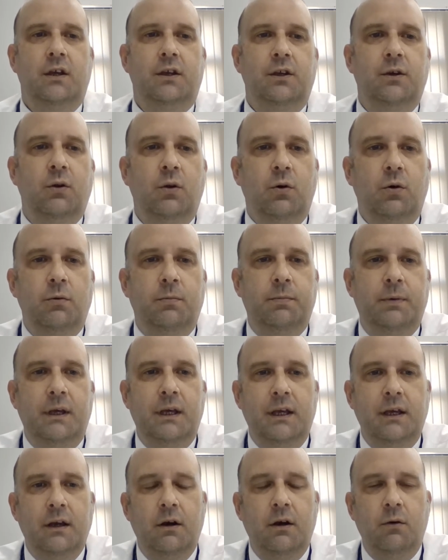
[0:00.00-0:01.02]
You'll all
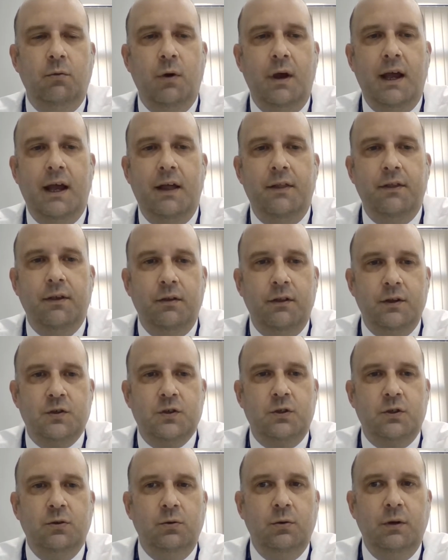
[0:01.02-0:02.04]
be aware that the
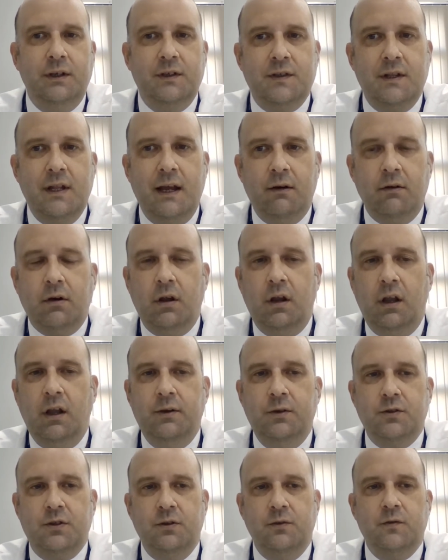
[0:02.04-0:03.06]
school is now
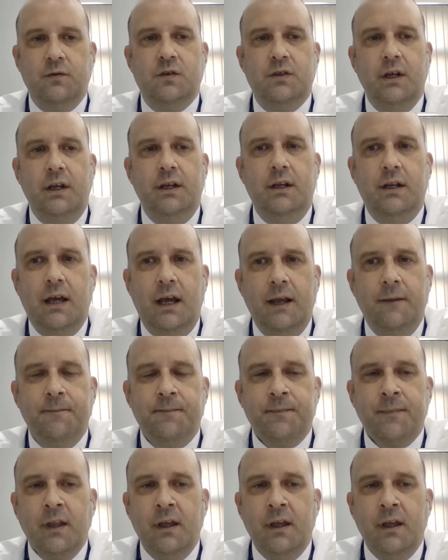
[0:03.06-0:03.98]
closed on Sunday.